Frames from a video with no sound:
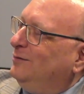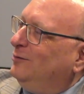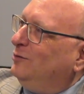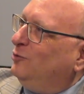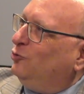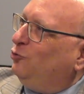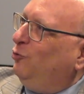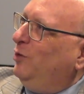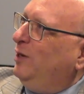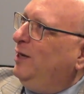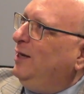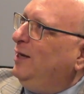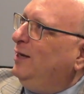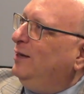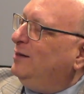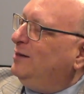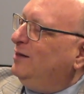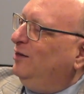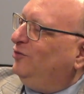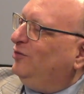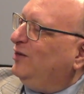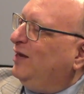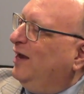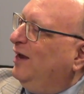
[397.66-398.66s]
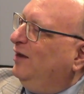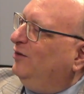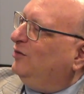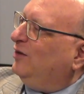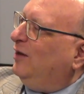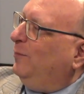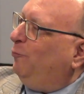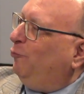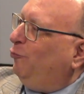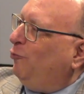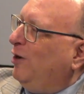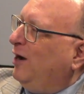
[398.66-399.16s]
treating this as
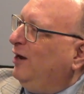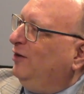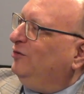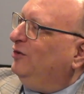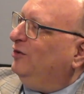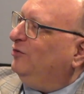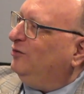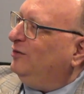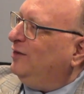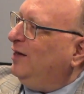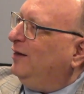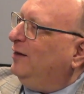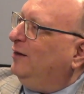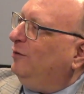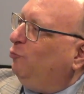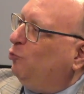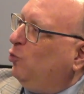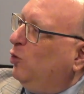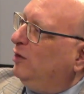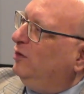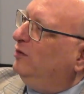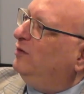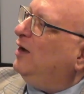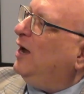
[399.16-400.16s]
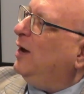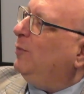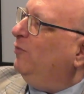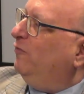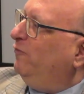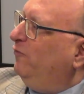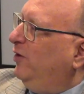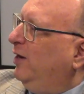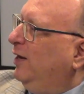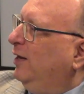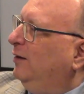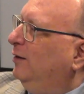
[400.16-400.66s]
a process, not a one-time
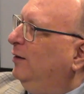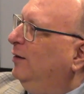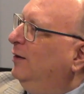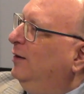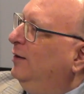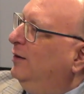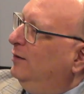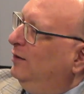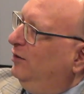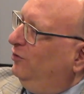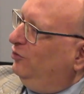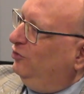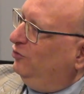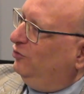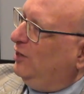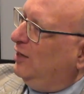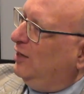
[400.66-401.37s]
event. This is